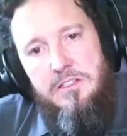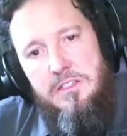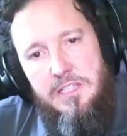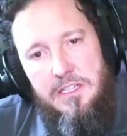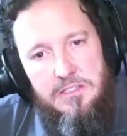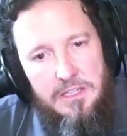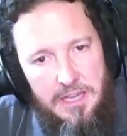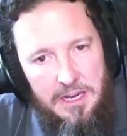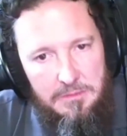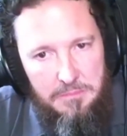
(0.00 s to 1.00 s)
and things like
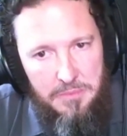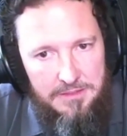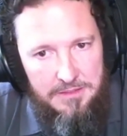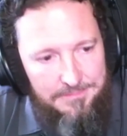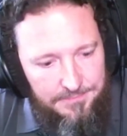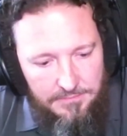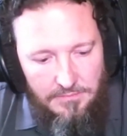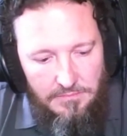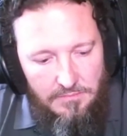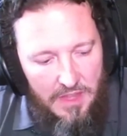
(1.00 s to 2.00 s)
that, but
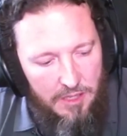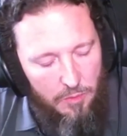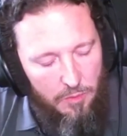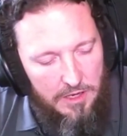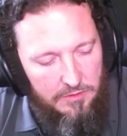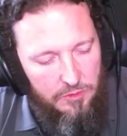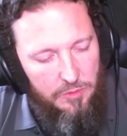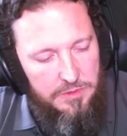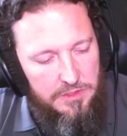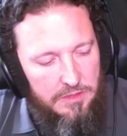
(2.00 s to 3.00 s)
there were a lot of
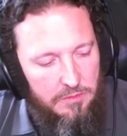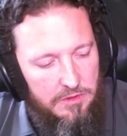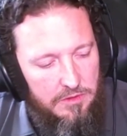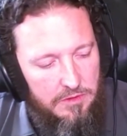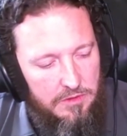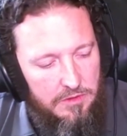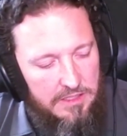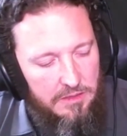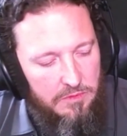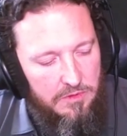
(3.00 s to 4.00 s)
groups that were
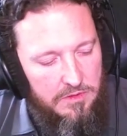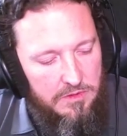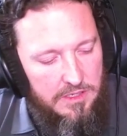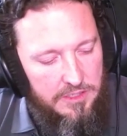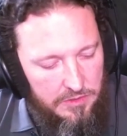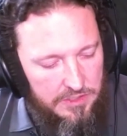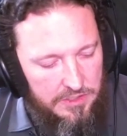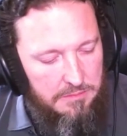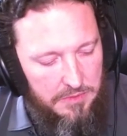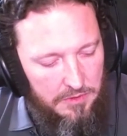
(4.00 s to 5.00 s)

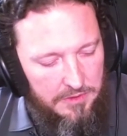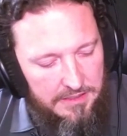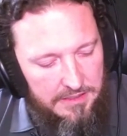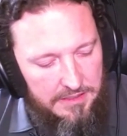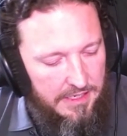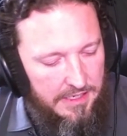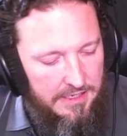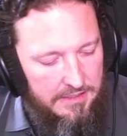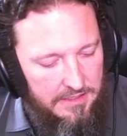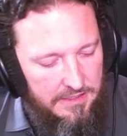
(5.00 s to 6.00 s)
using and building.
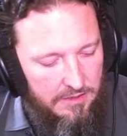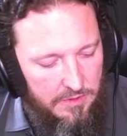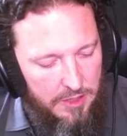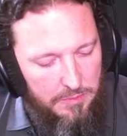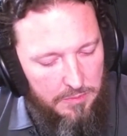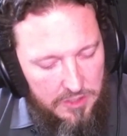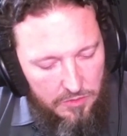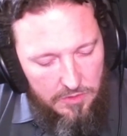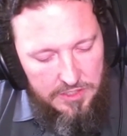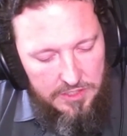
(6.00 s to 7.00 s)
And when we open
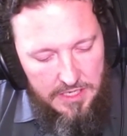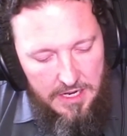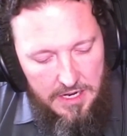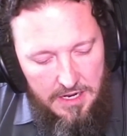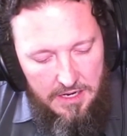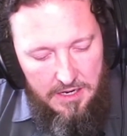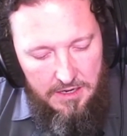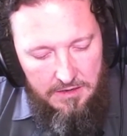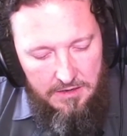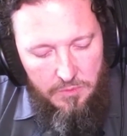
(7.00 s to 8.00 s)
sourced,
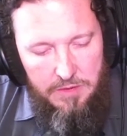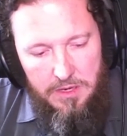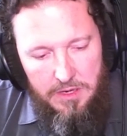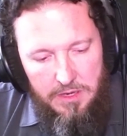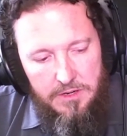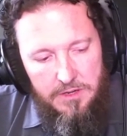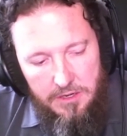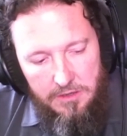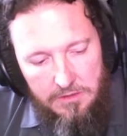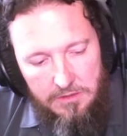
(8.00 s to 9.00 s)
we went for a
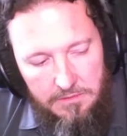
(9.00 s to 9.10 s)
year